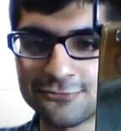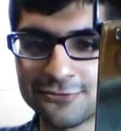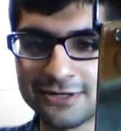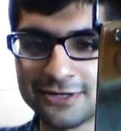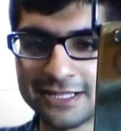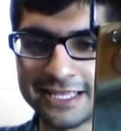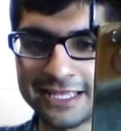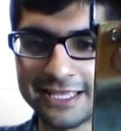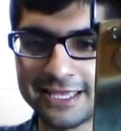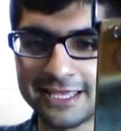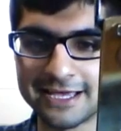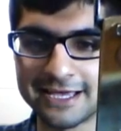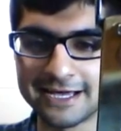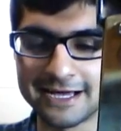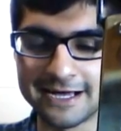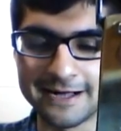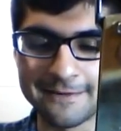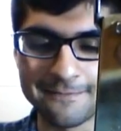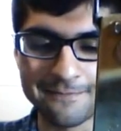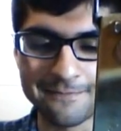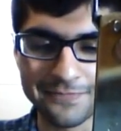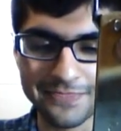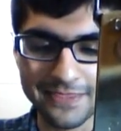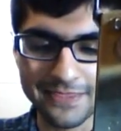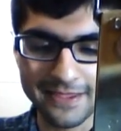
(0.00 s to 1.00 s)
to really
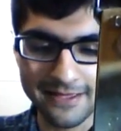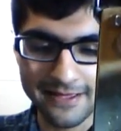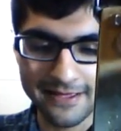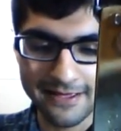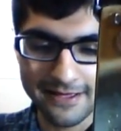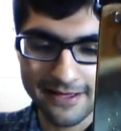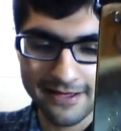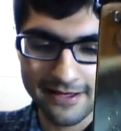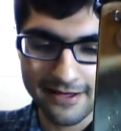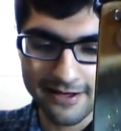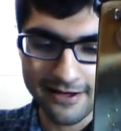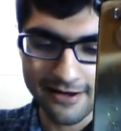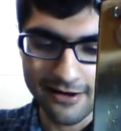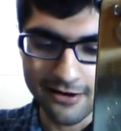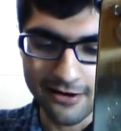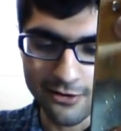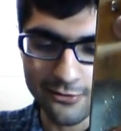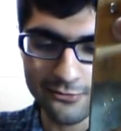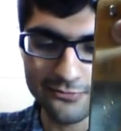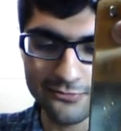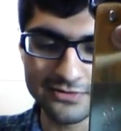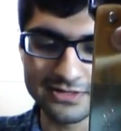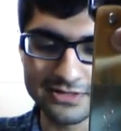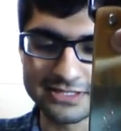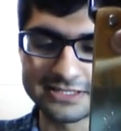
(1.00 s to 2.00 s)

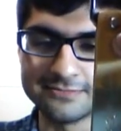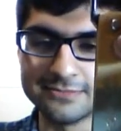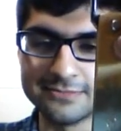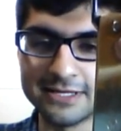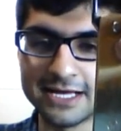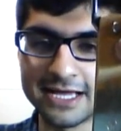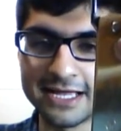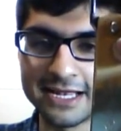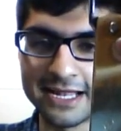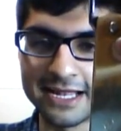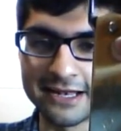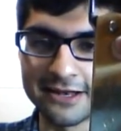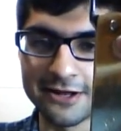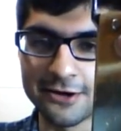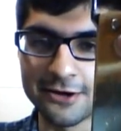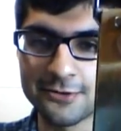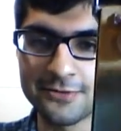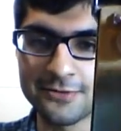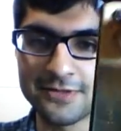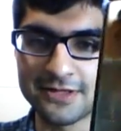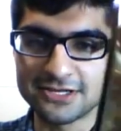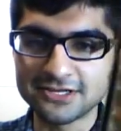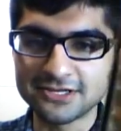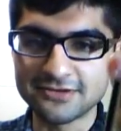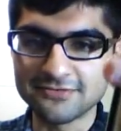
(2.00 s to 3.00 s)
own this blade and
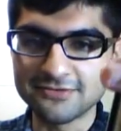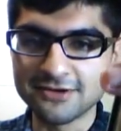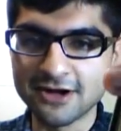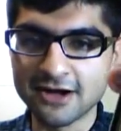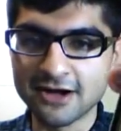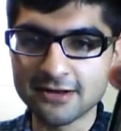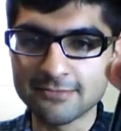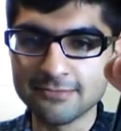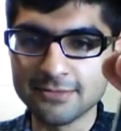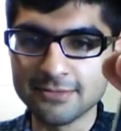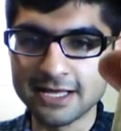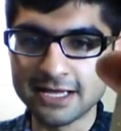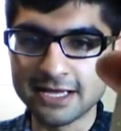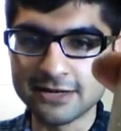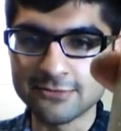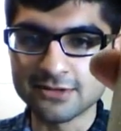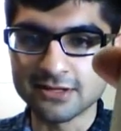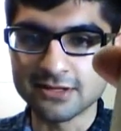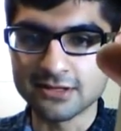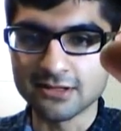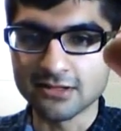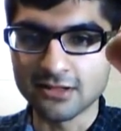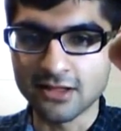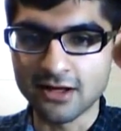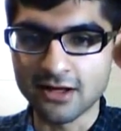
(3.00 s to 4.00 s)
know that you've got a blade
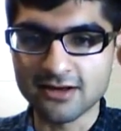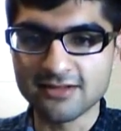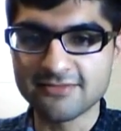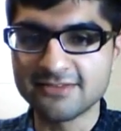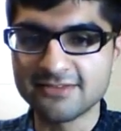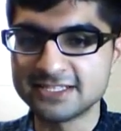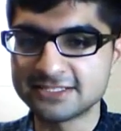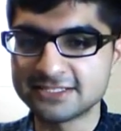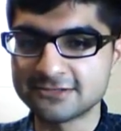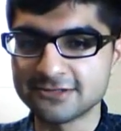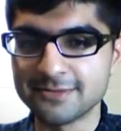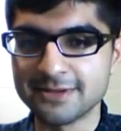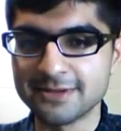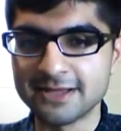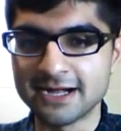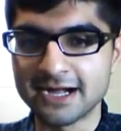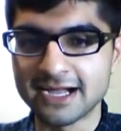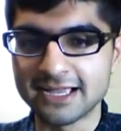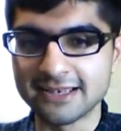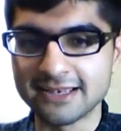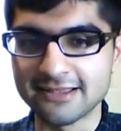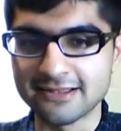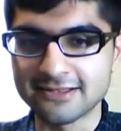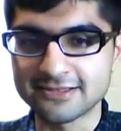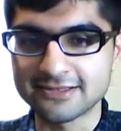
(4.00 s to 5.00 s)
with a lot of history
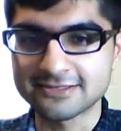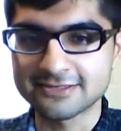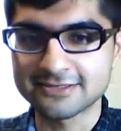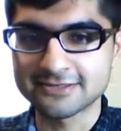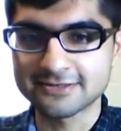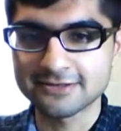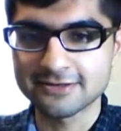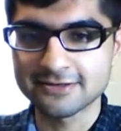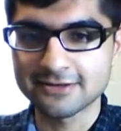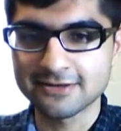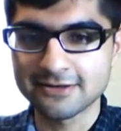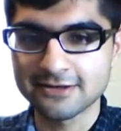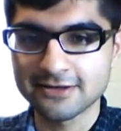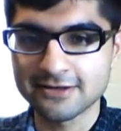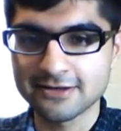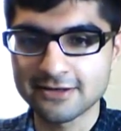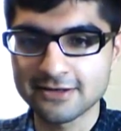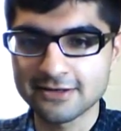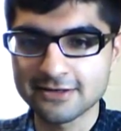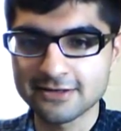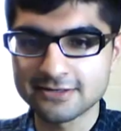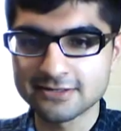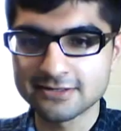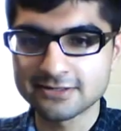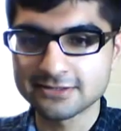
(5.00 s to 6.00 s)
behind it.
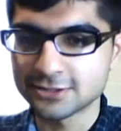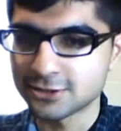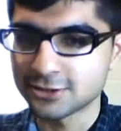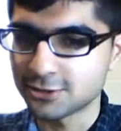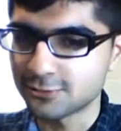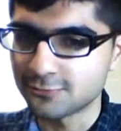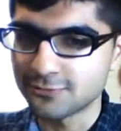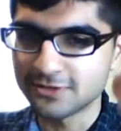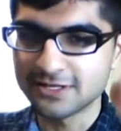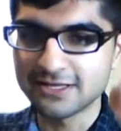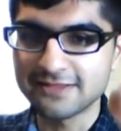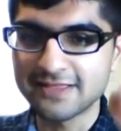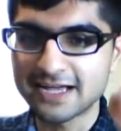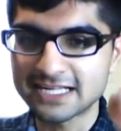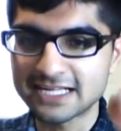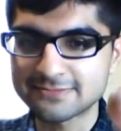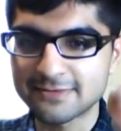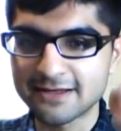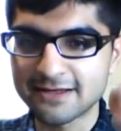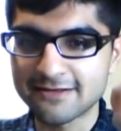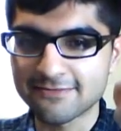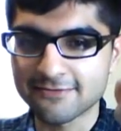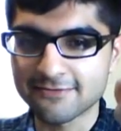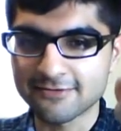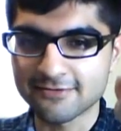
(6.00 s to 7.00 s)
So really,
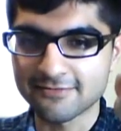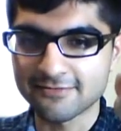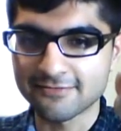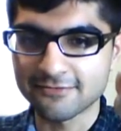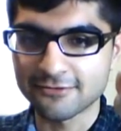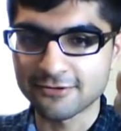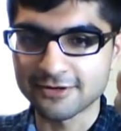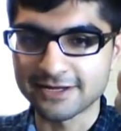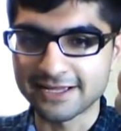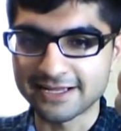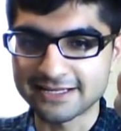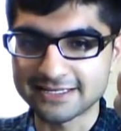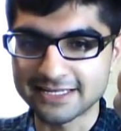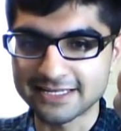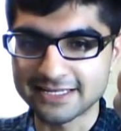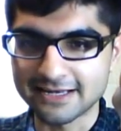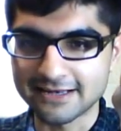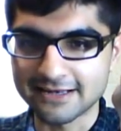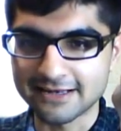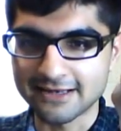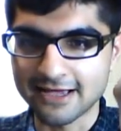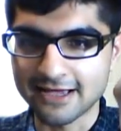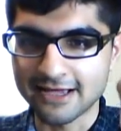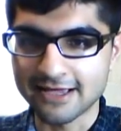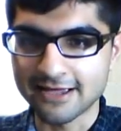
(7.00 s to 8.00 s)
that's my final verdict,
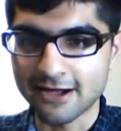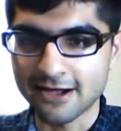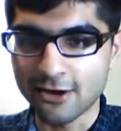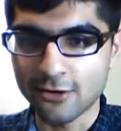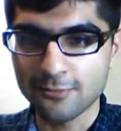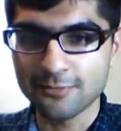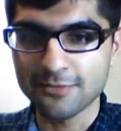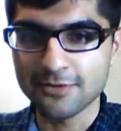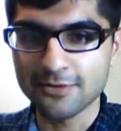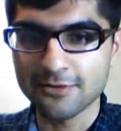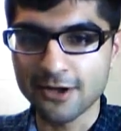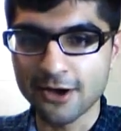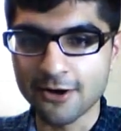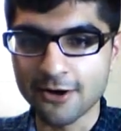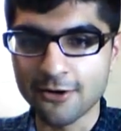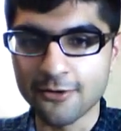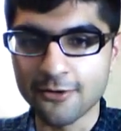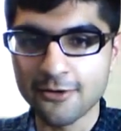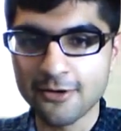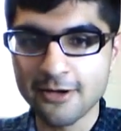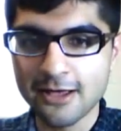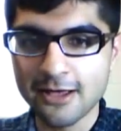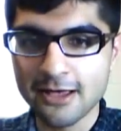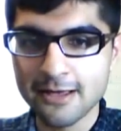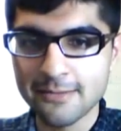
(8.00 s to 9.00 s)
and I hope you
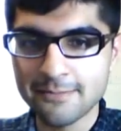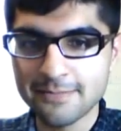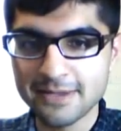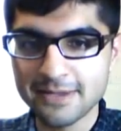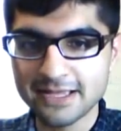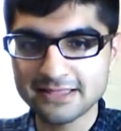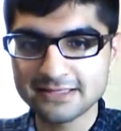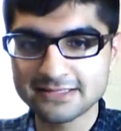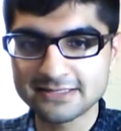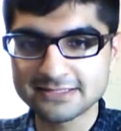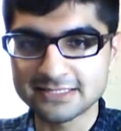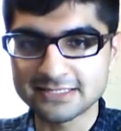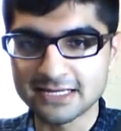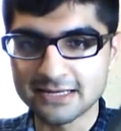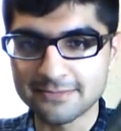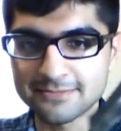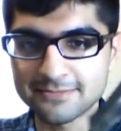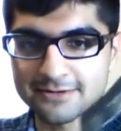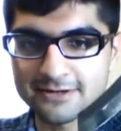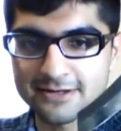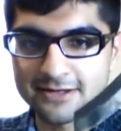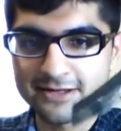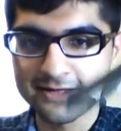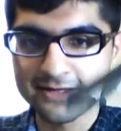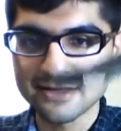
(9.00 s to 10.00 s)
go pick this
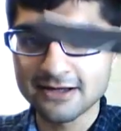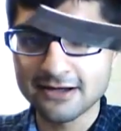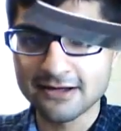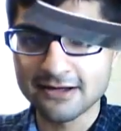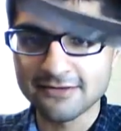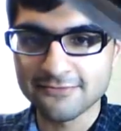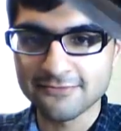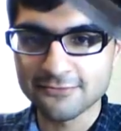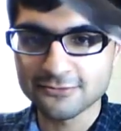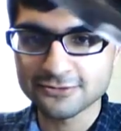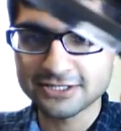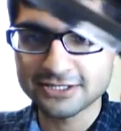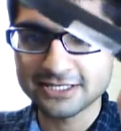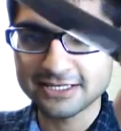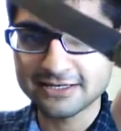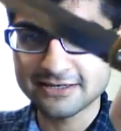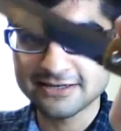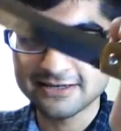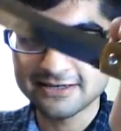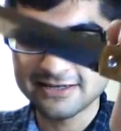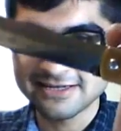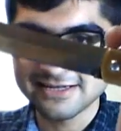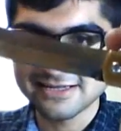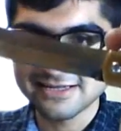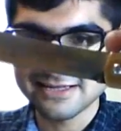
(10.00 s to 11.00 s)
up.
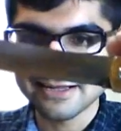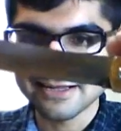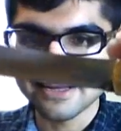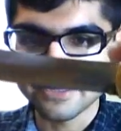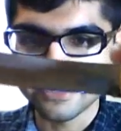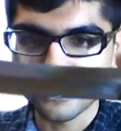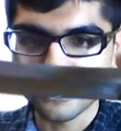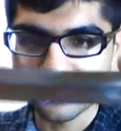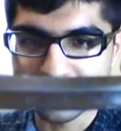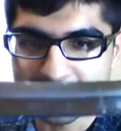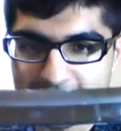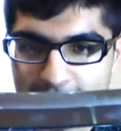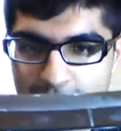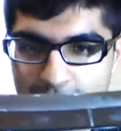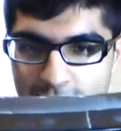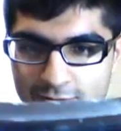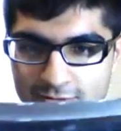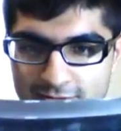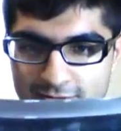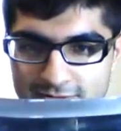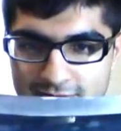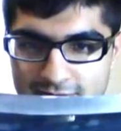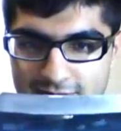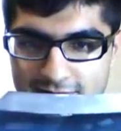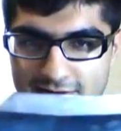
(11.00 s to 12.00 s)
Unfortunately,
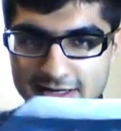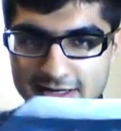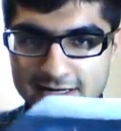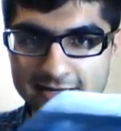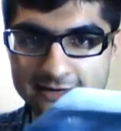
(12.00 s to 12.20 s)
World